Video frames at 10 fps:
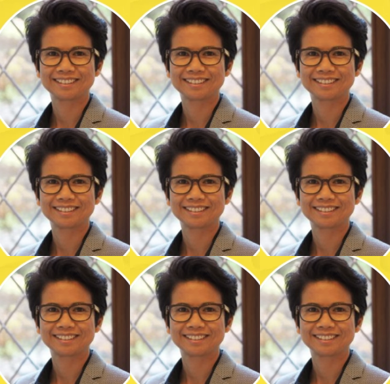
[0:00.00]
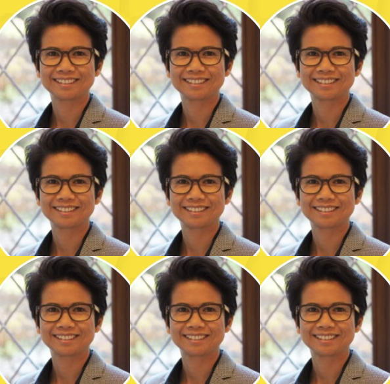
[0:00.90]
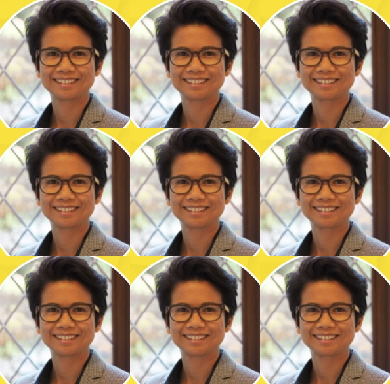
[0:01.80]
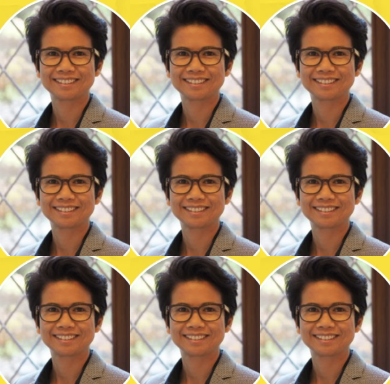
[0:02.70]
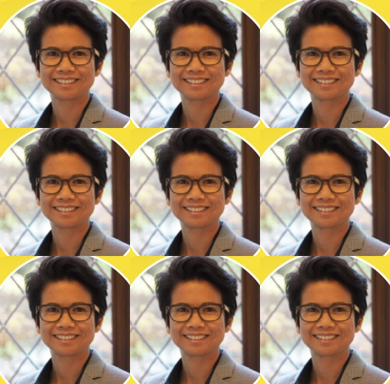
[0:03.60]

[no speech]